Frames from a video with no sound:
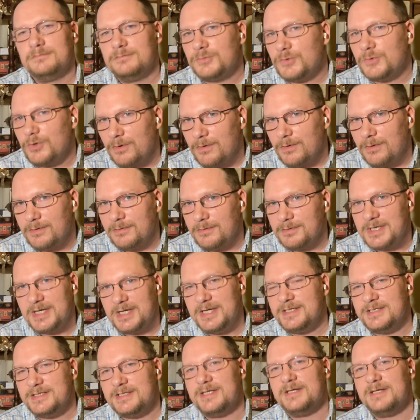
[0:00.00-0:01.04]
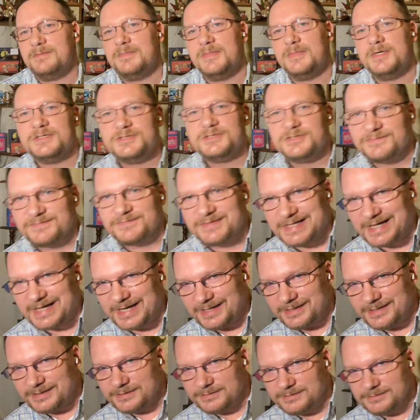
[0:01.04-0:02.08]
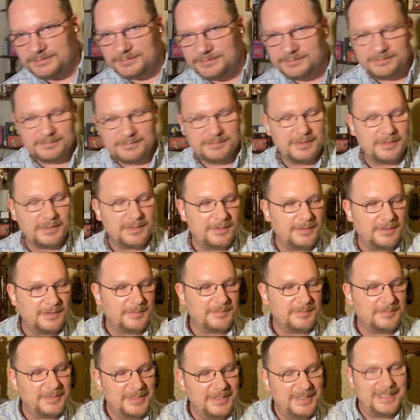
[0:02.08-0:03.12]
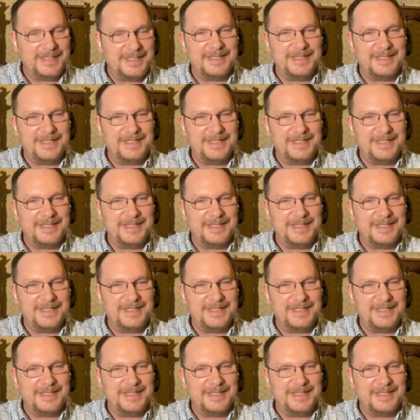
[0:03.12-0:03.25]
girl, I ain't said much of that. Not